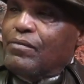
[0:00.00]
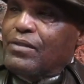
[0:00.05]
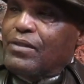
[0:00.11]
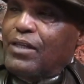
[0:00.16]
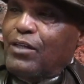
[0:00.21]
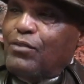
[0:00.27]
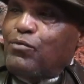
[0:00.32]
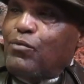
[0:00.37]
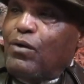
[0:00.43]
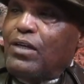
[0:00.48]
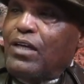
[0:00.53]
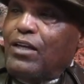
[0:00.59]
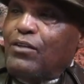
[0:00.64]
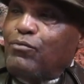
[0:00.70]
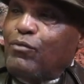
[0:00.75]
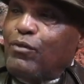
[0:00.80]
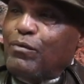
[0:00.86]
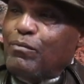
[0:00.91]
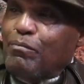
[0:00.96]
That's
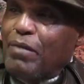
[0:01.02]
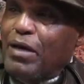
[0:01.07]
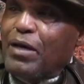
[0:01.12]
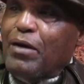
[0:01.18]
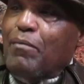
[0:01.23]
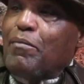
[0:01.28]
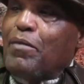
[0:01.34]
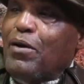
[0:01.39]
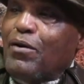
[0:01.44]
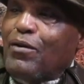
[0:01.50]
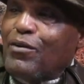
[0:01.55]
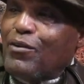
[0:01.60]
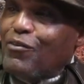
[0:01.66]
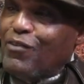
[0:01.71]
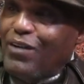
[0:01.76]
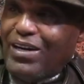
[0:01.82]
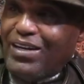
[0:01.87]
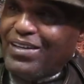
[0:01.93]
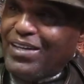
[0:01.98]
what Make America
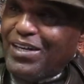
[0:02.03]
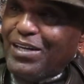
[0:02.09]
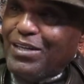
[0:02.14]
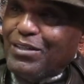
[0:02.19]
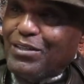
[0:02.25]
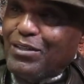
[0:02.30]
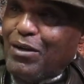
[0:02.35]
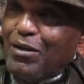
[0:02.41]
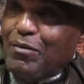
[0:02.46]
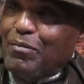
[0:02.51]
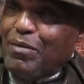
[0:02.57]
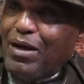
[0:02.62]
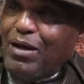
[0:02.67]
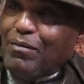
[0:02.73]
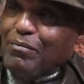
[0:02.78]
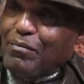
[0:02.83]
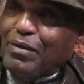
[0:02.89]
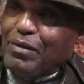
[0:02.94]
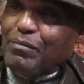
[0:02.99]
Great Again is all
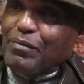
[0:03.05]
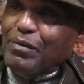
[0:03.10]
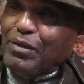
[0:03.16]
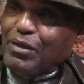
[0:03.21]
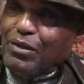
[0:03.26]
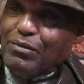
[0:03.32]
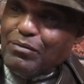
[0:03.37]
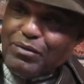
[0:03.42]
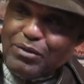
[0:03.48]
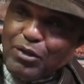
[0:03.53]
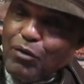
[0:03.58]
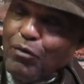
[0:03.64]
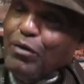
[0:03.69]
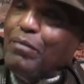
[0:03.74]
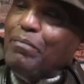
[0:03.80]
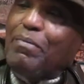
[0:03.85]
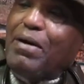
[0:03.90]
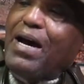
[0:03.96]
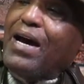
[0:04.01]
about,
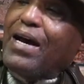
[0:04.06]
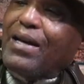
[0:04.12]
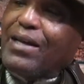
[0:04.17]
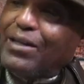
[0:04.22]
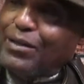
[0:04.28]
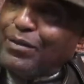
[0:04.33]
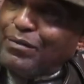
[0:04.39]
going back.